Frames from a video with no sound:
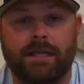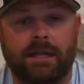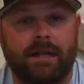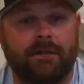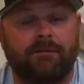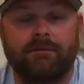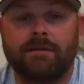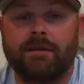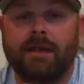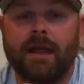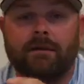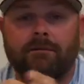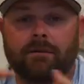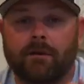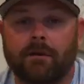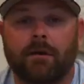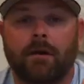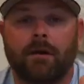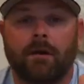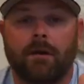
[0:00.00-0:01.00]
that have
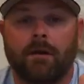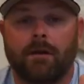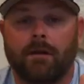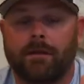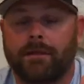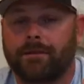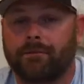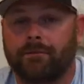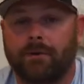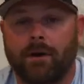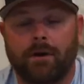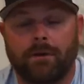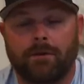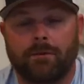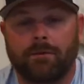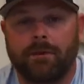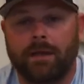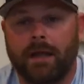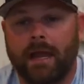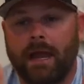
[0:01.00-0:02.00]
never
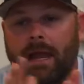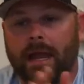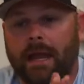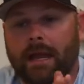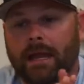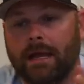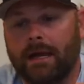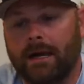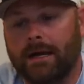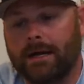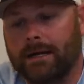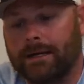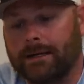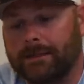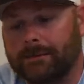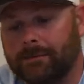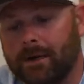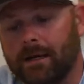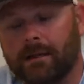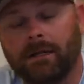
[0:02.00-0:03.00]
thrown a,
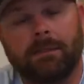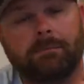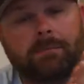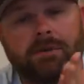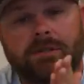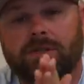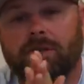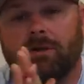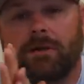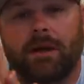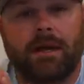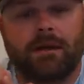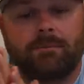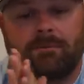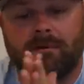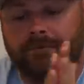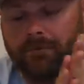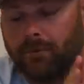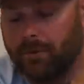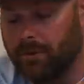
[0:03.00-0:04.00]
uh, a lipless crank
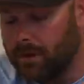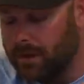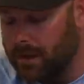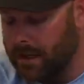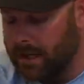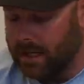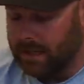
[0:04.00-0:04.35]
before,